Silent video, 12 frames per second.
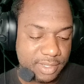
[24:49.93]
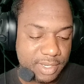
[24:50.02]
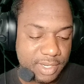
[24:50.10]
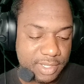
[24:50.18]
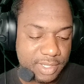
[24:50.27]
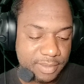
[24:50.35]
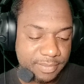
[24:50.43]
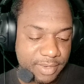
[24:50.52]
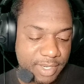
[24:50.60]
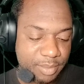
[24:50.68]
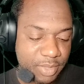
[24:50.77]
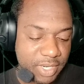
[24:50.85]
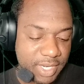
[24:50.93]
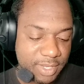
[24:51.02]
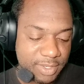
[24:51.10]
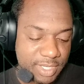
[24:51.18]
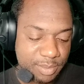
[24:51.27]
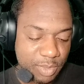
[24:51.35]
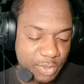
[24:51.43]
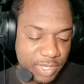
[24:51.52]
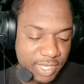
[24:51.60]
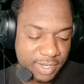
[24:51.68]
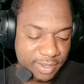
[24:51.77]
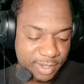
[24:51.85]
Car suffering a breakdown,
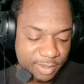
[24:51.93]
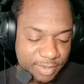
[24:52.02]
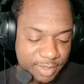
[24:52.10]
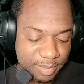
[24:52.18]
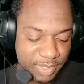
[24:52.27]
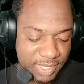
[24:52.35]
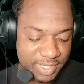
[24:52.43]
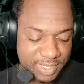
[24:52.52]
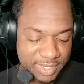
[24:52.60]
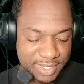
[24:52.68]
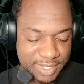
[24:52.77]
smoking all over the place.